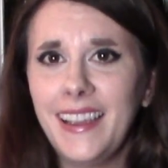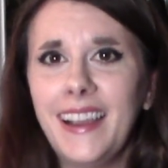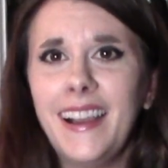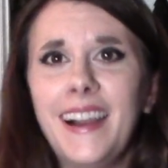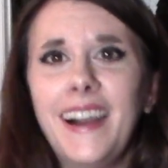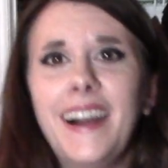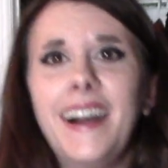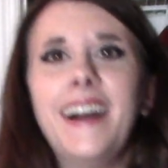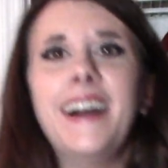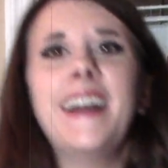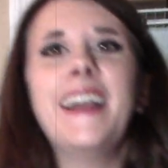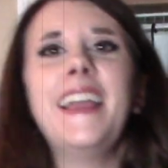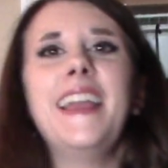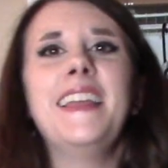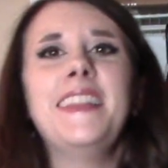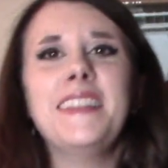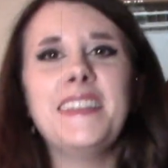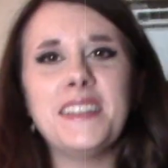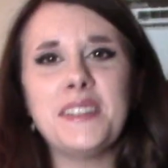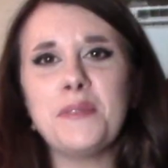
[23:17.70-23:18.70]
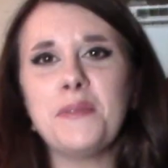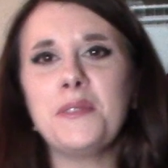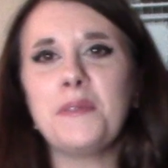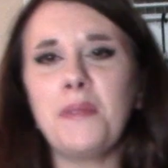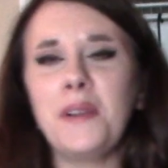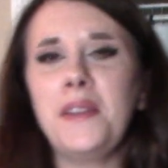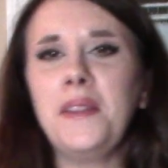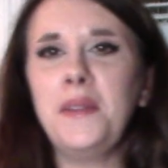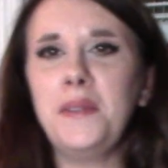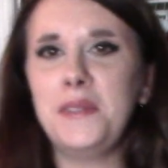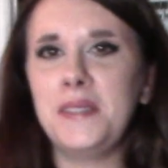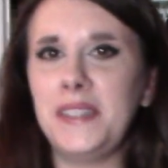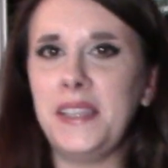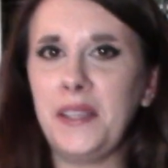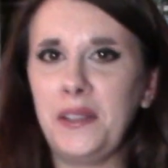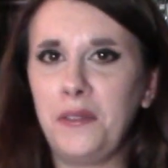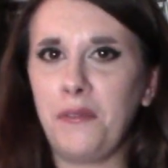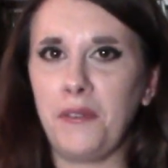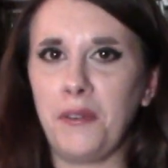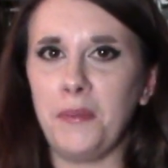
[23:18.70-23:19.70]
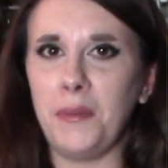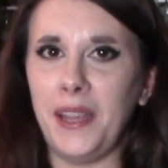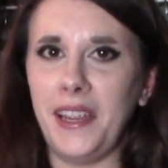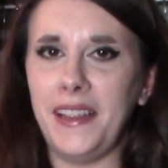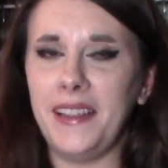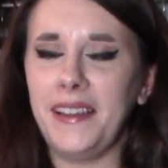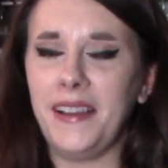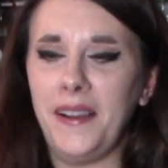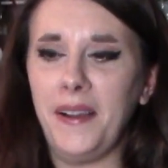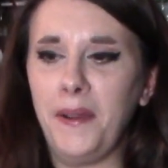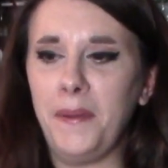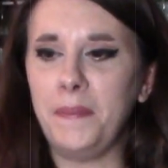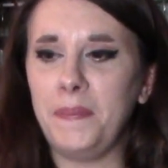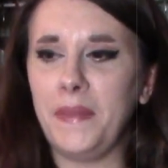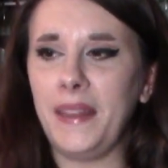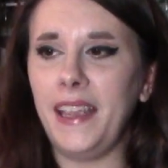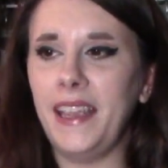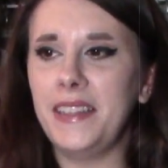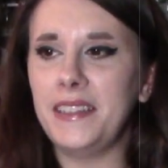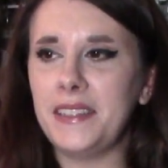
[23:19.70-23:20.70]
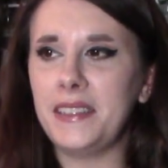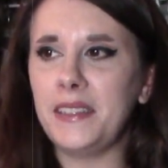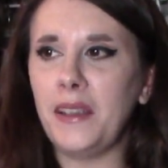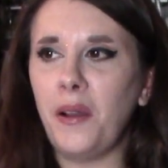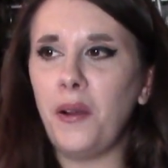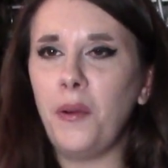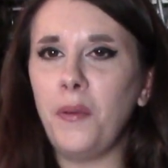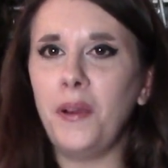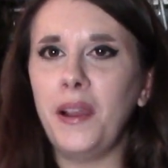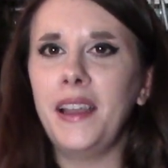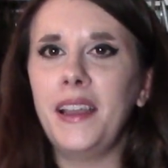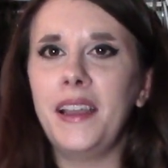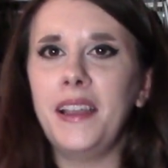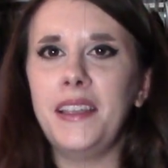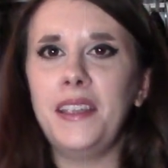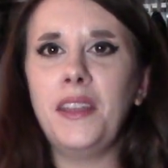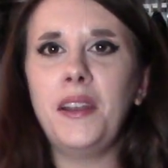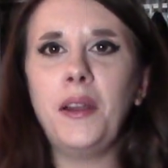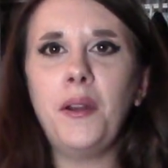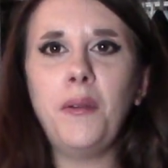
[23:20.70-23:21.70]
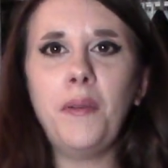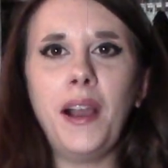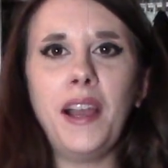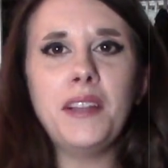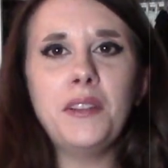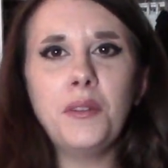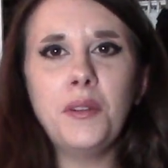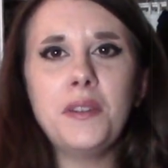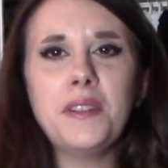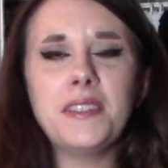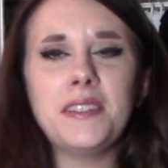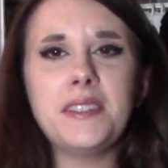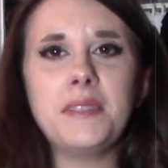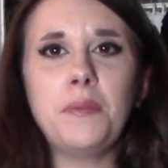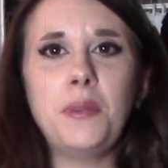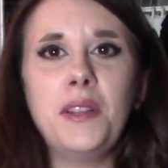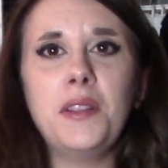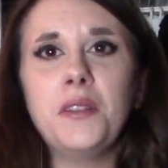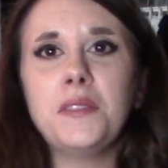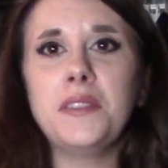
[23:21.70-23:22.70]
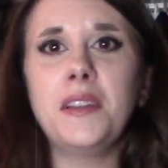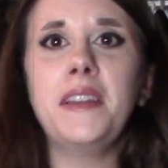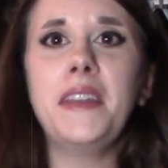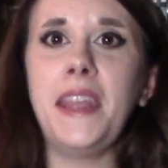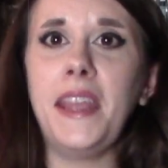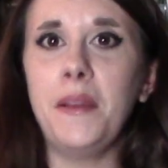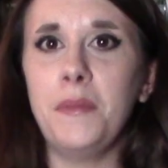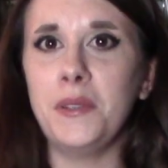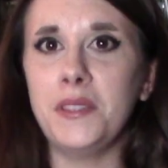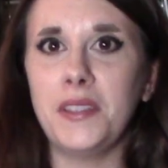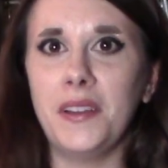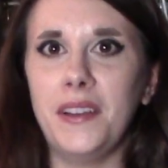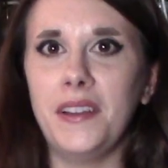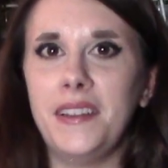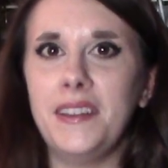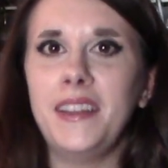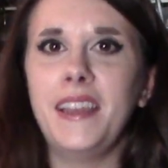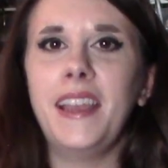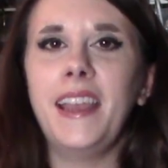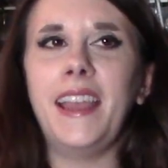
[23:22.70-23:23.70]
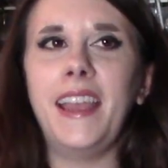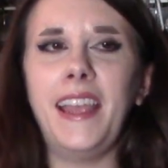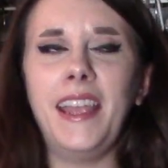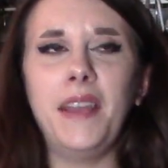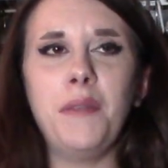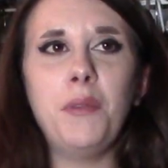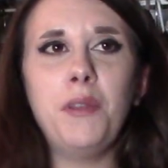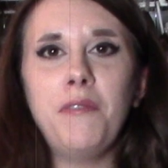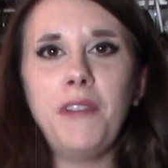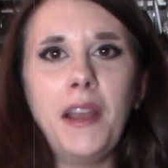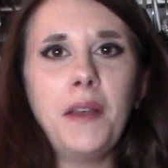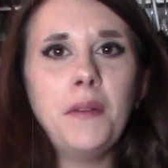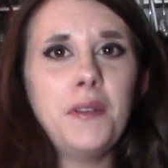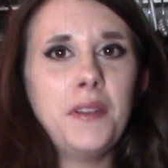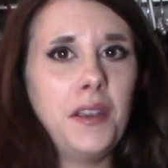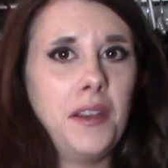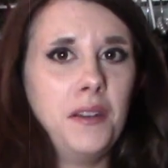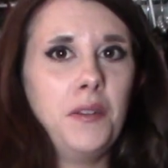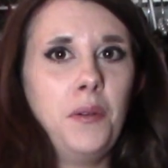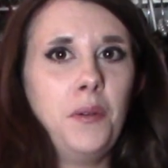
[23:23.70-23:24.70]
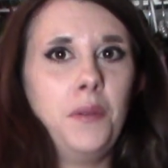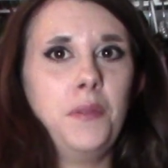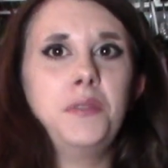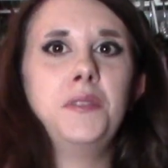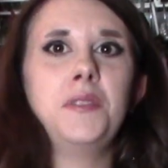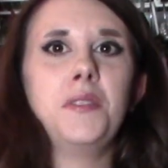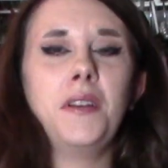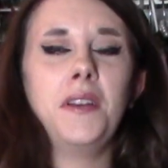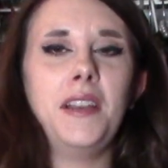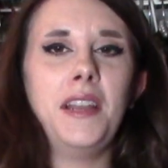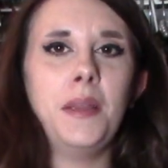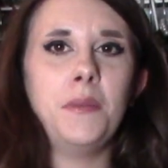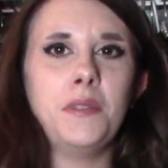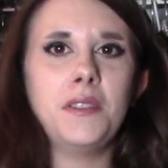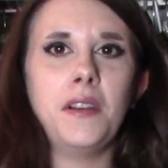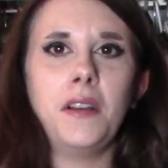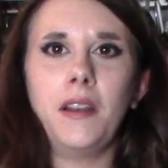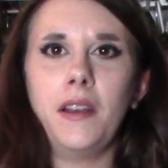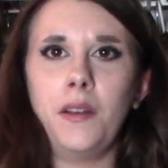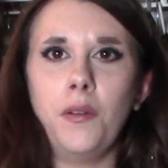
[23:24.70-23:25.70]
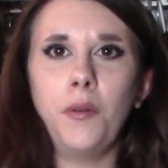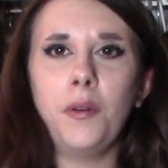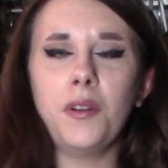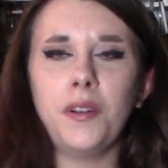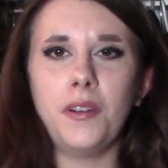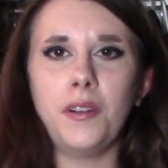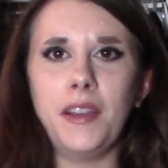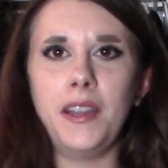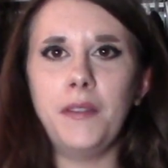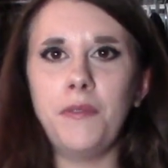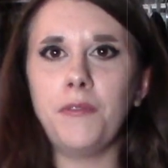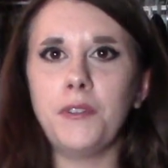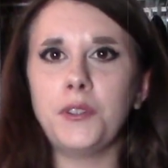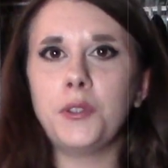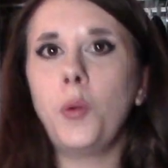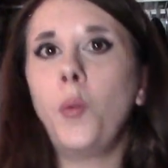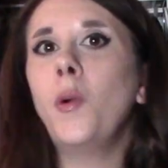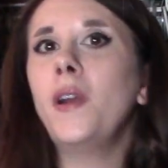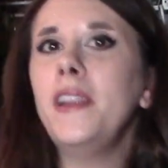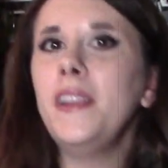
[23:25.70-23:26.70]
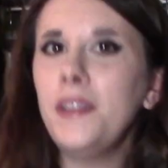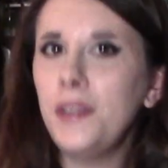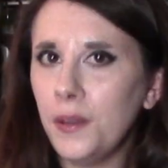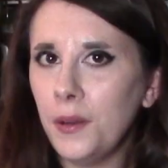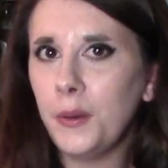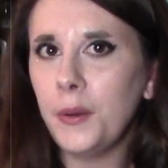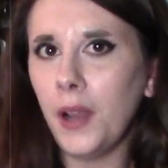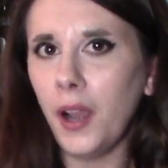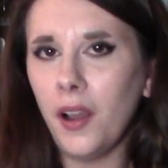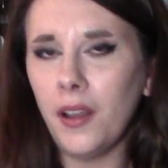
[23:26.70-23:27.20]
And this was one of those things for me. And so, you know, we looked on Amazon, and we found a gun holster on Amazon and ordered it for $22,